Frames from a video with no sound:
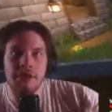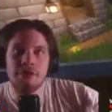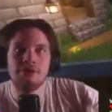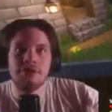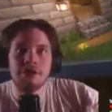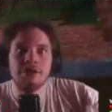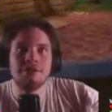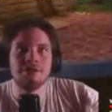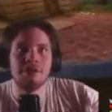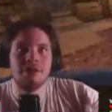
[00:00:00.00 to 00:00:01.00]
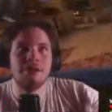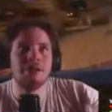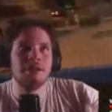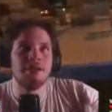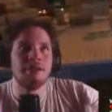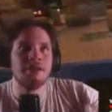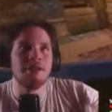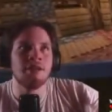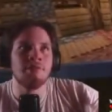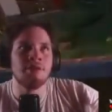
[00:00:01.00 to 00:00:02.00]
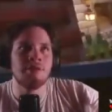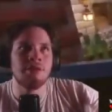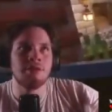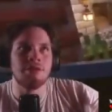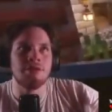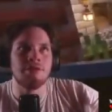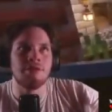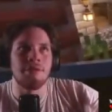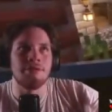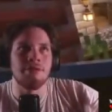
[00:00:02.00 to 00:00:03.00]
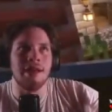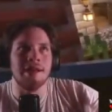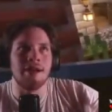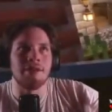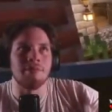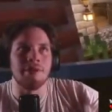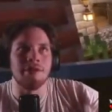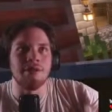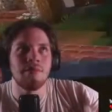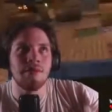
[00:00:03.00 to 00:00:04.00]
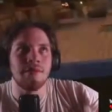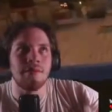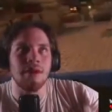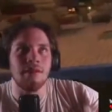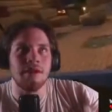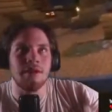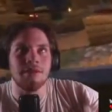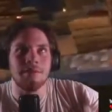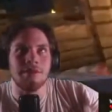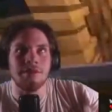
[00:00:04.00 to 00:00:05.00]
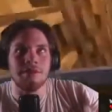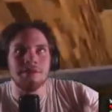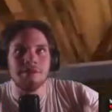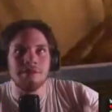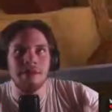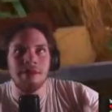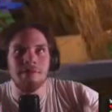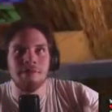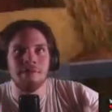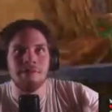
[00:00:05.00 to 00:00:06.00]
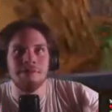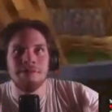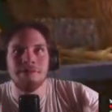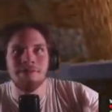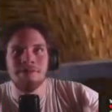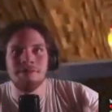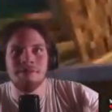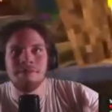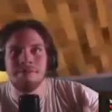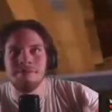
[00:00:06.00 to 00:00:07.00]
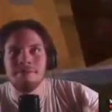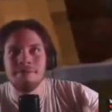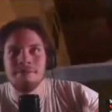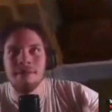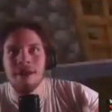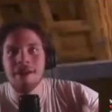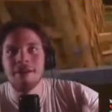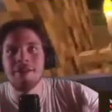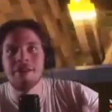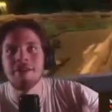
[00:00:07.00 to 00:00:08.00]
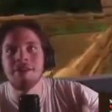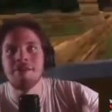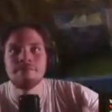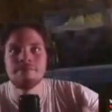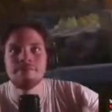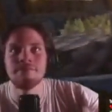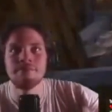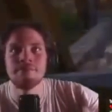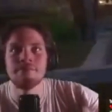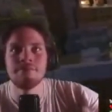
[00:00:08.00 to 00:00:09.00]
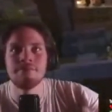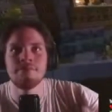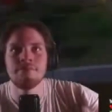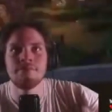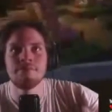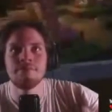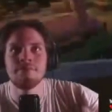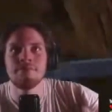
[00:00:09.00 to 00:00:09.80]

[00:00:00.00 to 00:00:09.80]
you trying to you trying to uh, get a move on, or you or have you lagged out completely? I think you might have lagged out completely. Damn locked out completely. Nah, I can hear you. I can hear you. Uh, you wanna call in Discord?